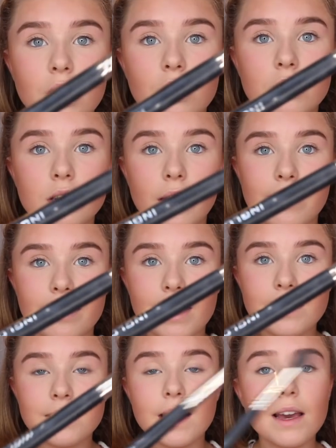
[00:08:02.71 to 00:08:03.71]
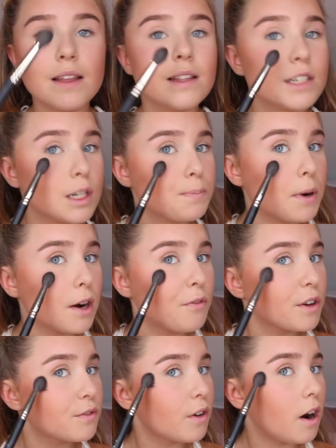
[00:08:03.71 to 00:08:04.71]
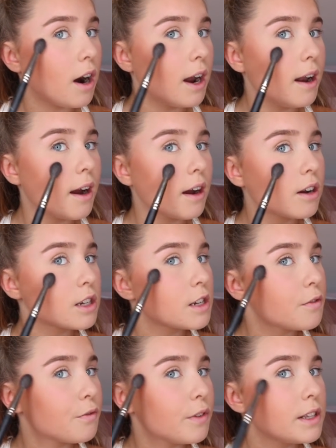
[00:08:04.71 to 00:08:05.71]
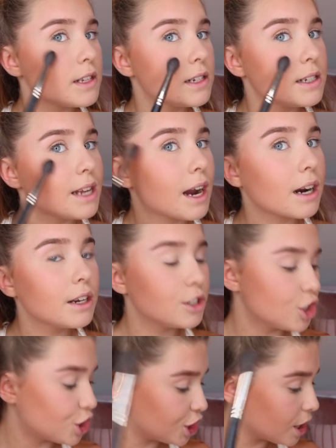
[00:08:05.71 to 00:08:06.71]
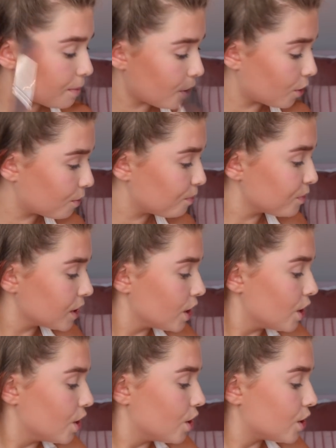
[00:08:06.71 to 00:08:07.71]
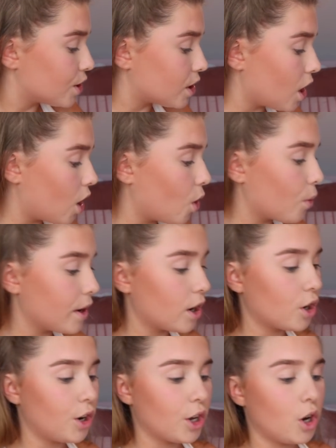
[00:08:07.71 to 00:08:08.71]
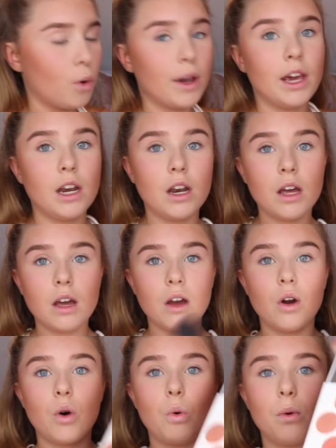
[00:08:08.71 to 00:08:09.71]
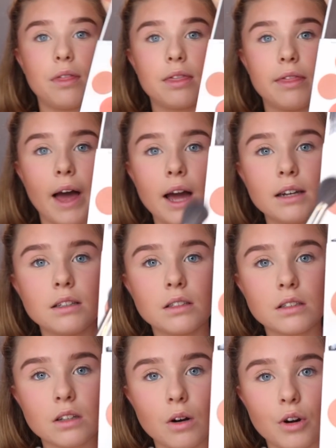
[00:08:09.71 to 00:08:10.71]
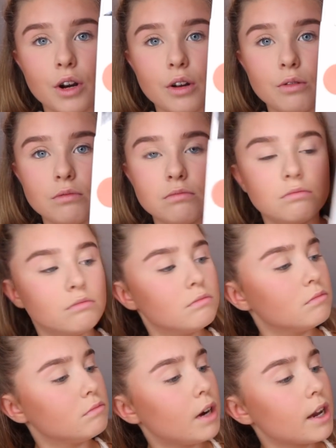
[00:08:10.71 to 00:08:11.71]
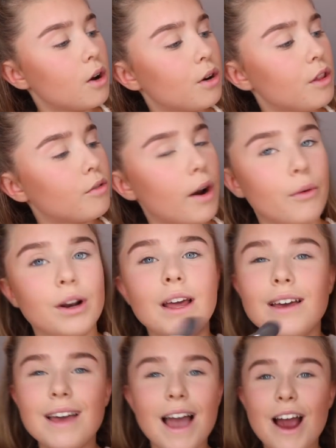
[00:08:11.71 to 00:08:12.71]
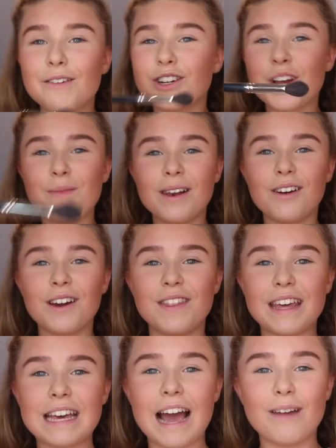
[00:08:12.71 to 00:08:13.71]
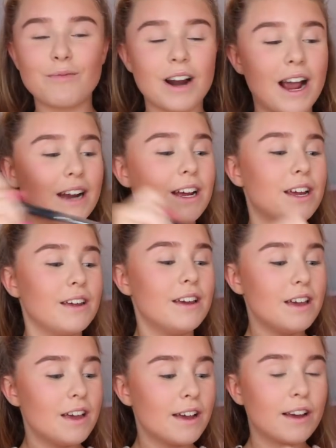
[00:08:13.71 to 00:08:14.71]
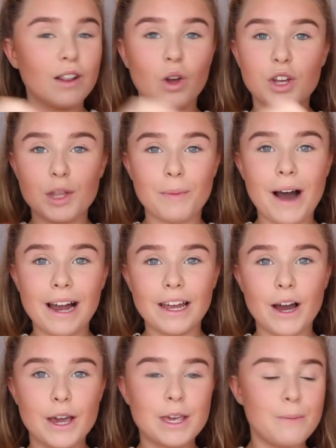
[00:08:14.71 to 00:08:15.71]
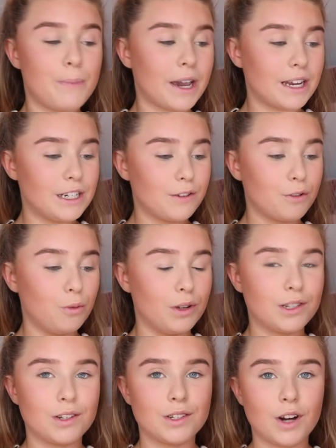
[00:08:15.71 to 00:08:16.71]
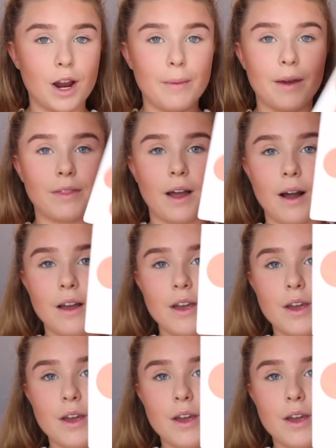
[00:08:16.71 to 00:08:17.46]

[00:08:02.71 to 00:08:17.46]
looks like this. This is perfect for highlighter because it fits exactly on your cheekbone. So we are going to go in with that. So I'm going to, am I going on the right one? Every time I look in the camera and I look at the palette, I keep picking different ones, so sorry about that.